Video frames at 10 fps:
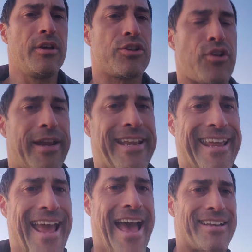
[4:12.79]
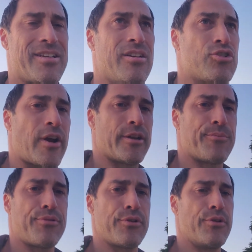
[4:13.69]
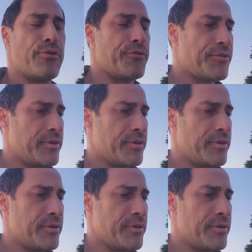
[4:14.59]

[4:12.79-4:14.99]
trying to prove,